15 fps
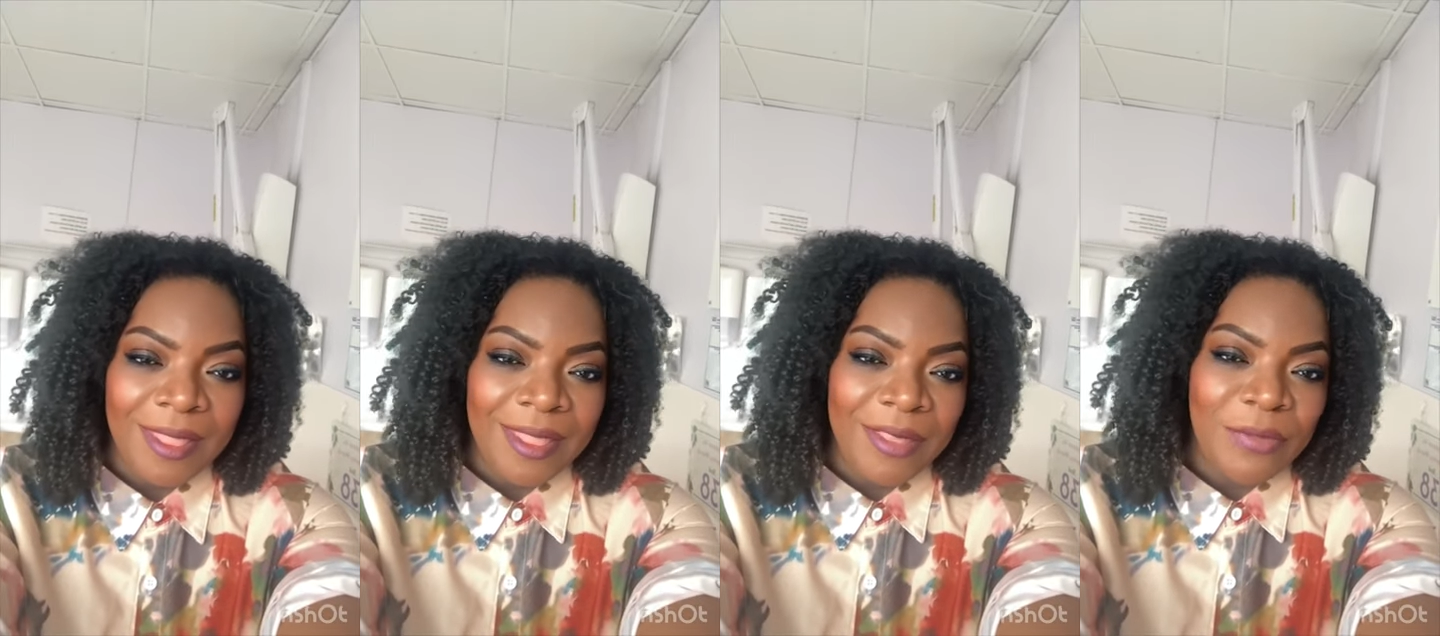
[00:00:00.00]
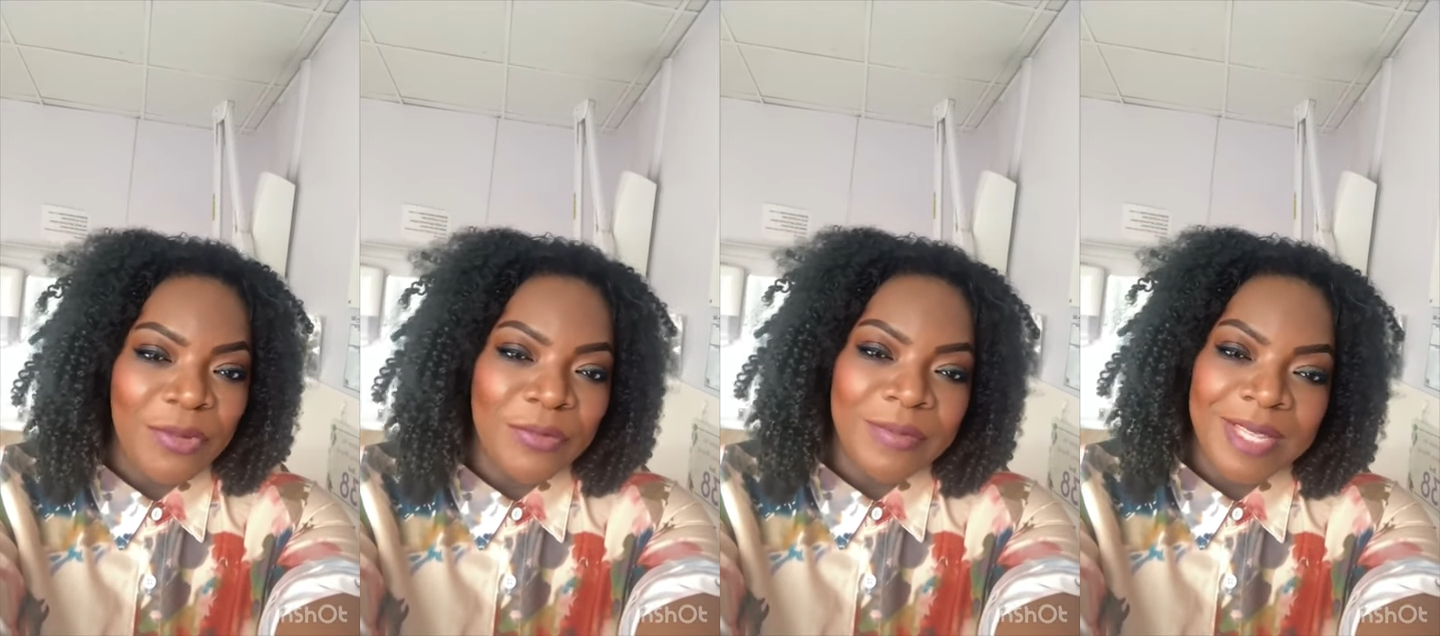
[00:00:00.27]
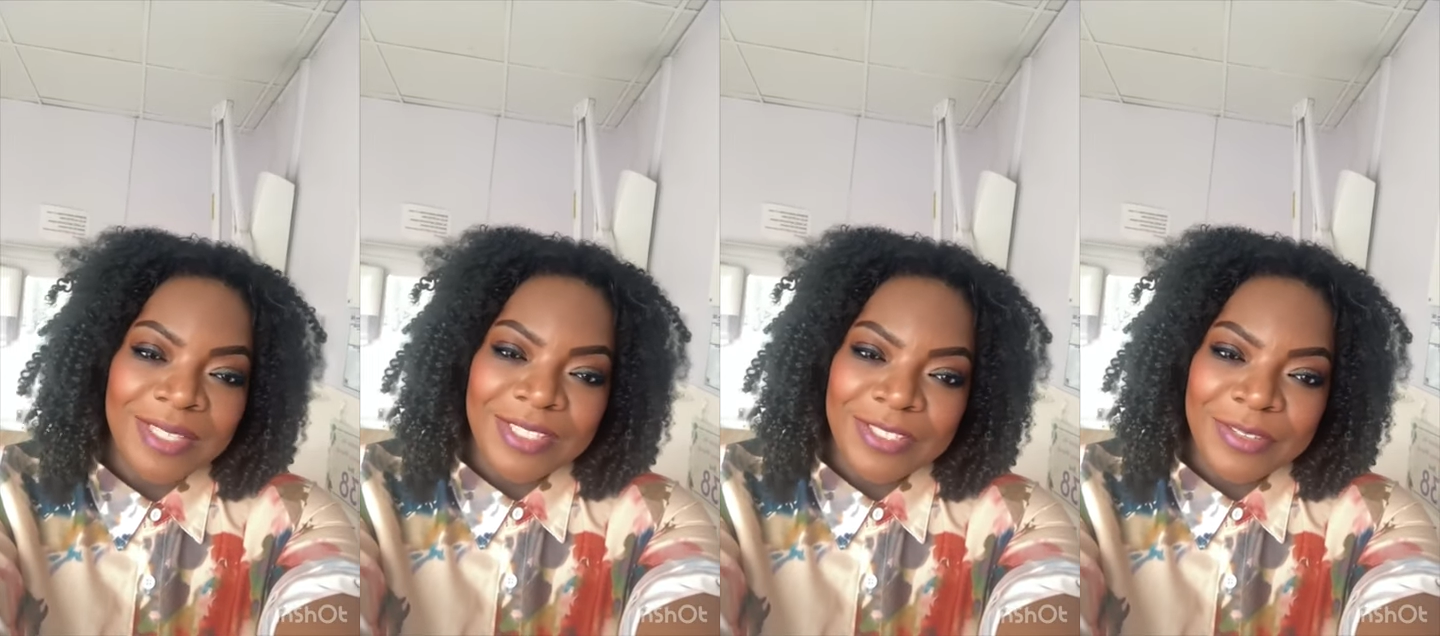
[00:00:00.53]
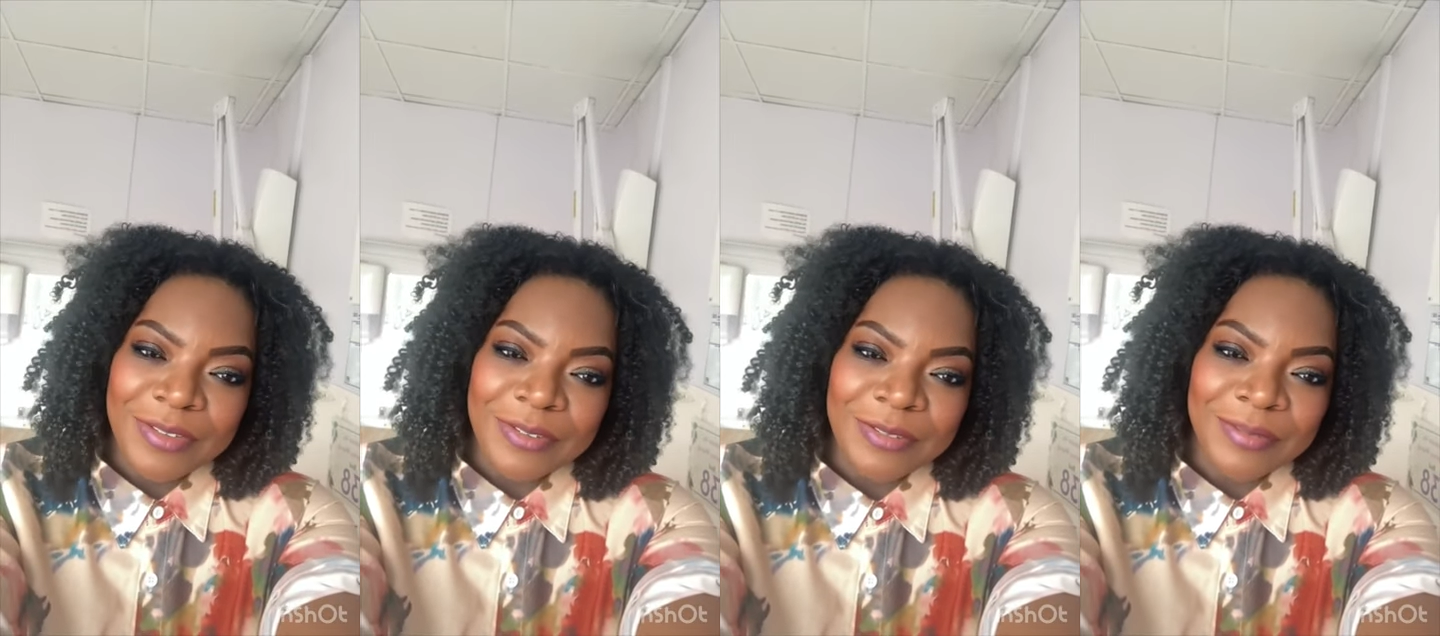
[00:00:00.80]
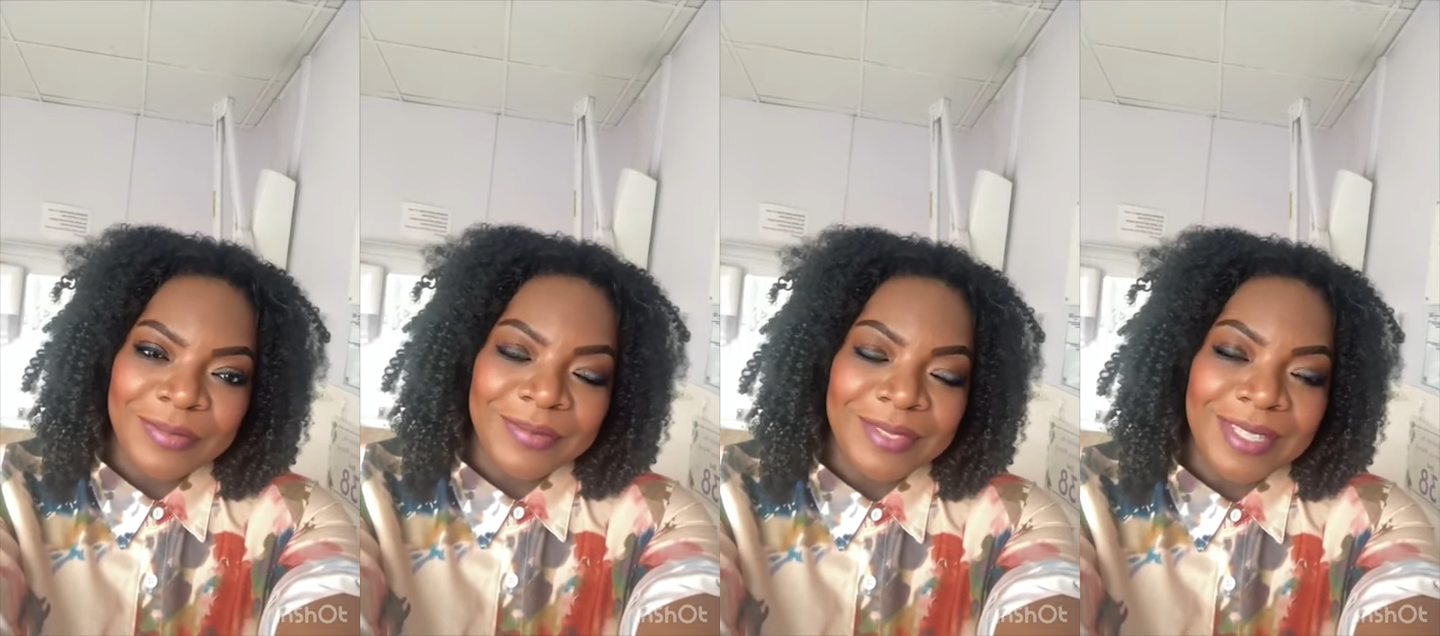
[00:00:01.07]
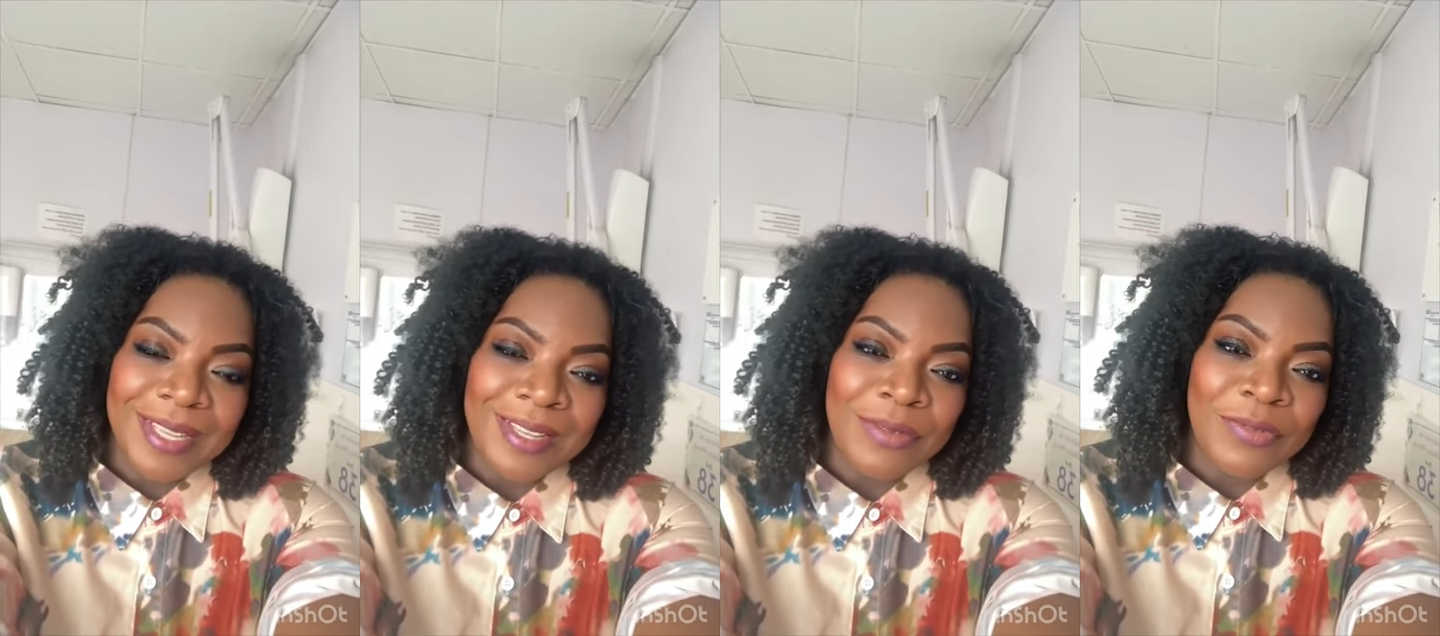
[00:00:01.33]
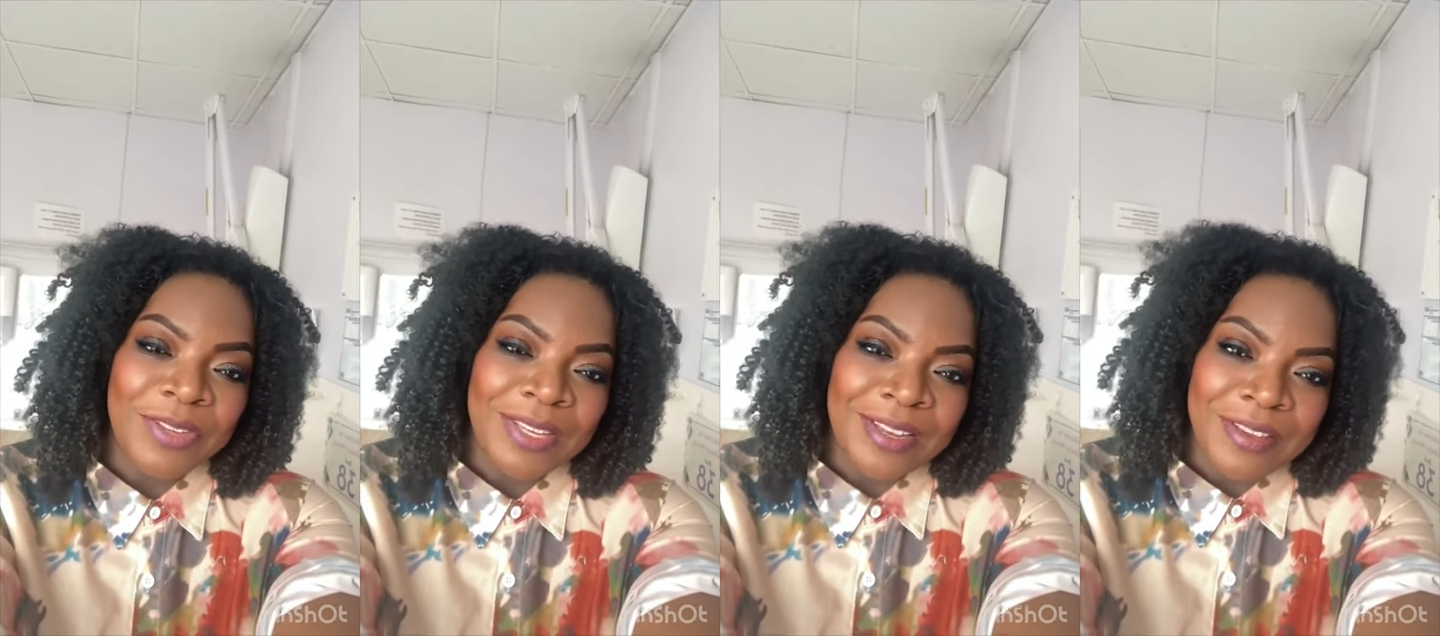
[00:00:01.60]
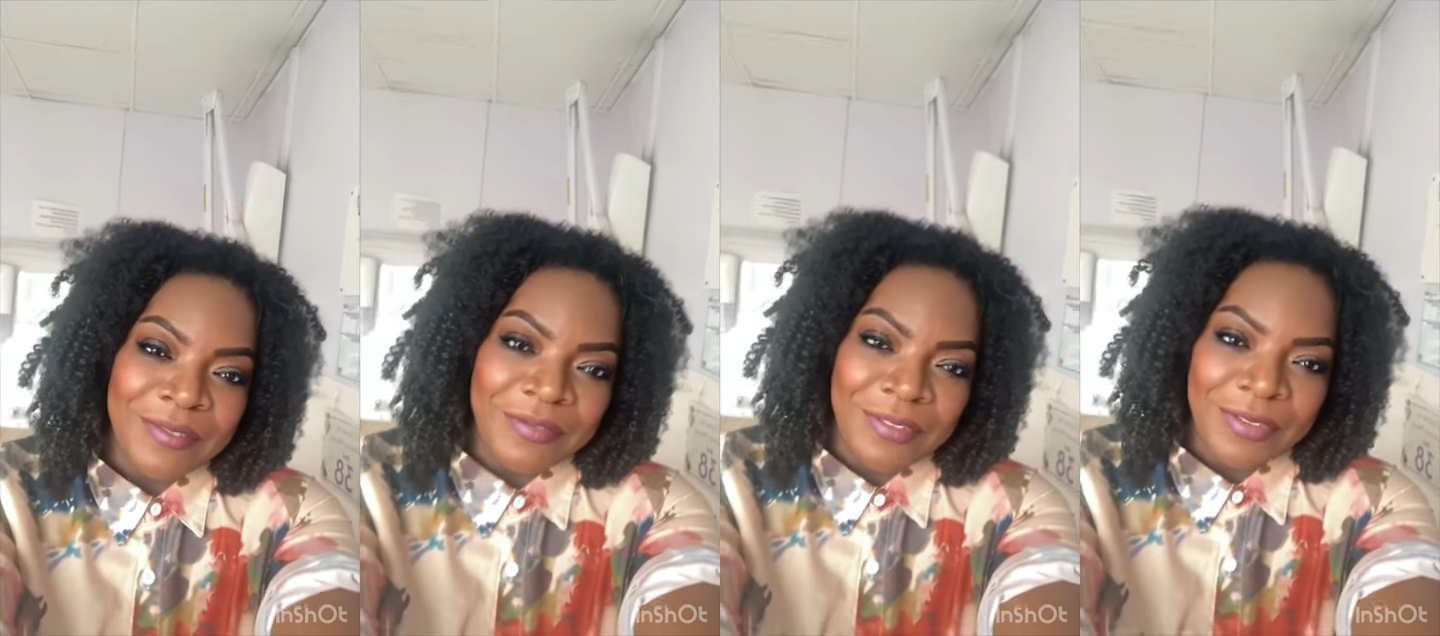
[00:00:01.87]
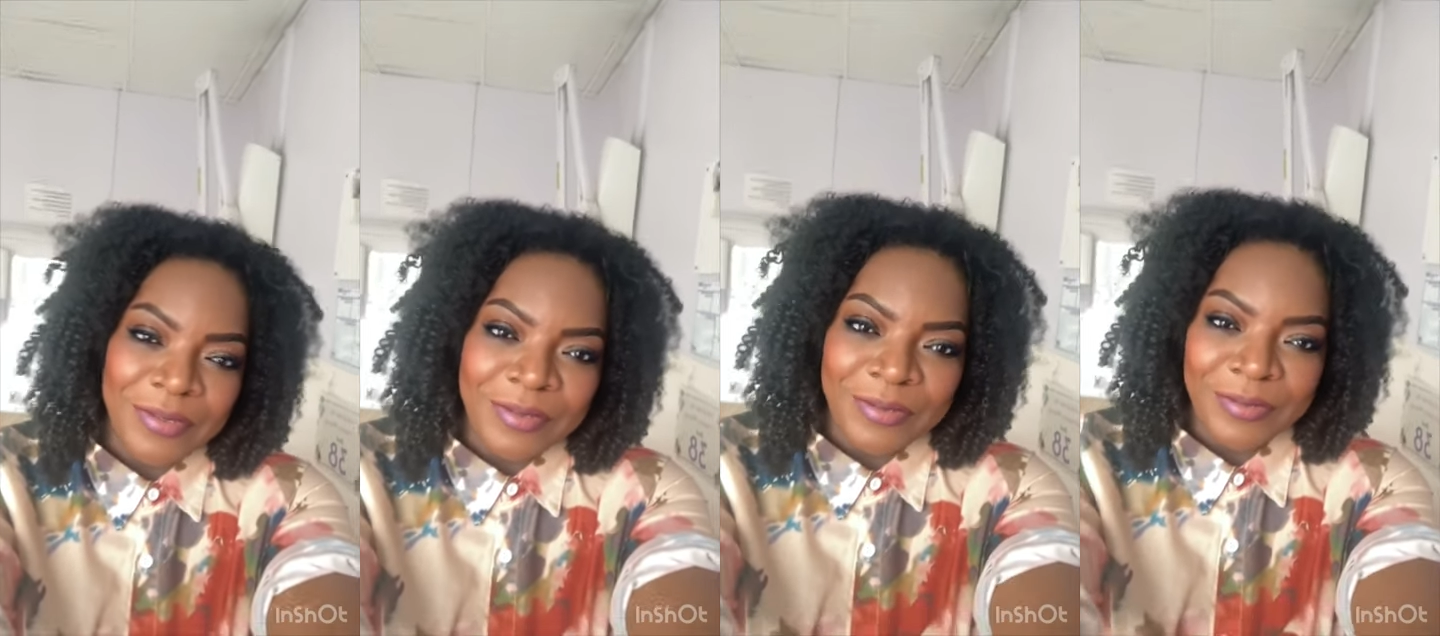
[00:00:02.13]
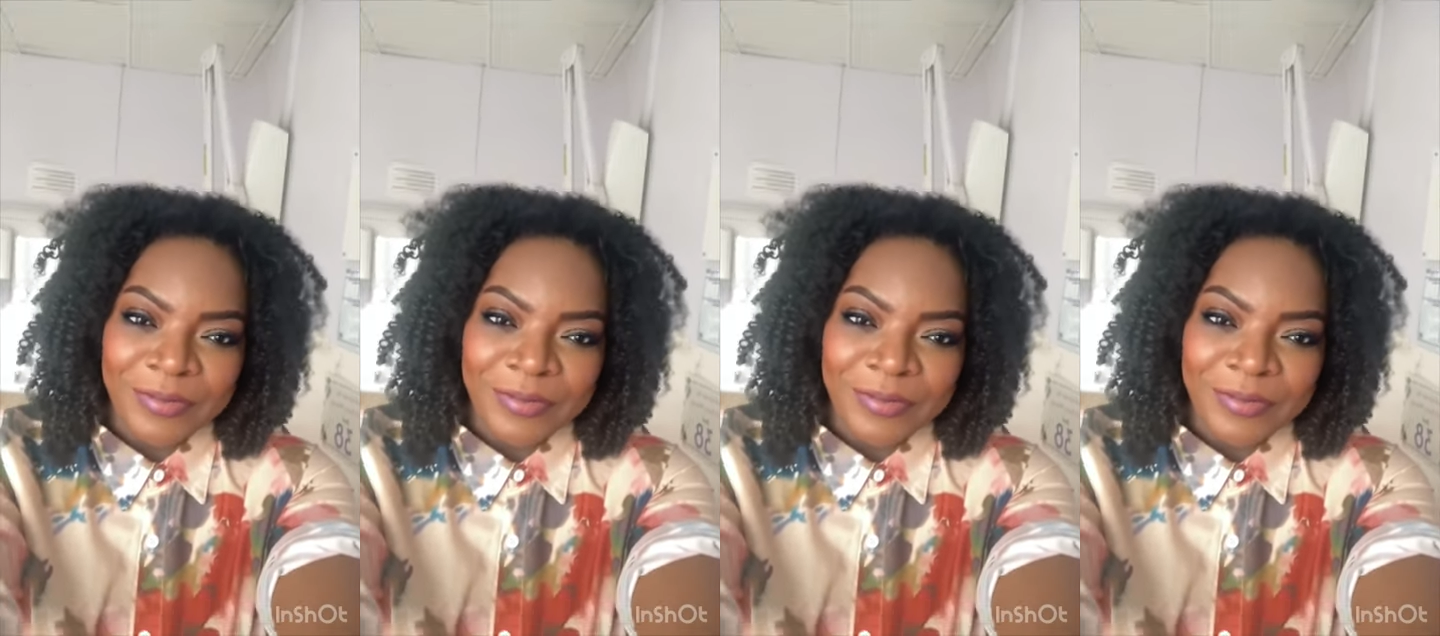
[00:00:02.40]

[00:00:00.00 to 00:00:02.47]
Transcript: We'll miss you and we love you.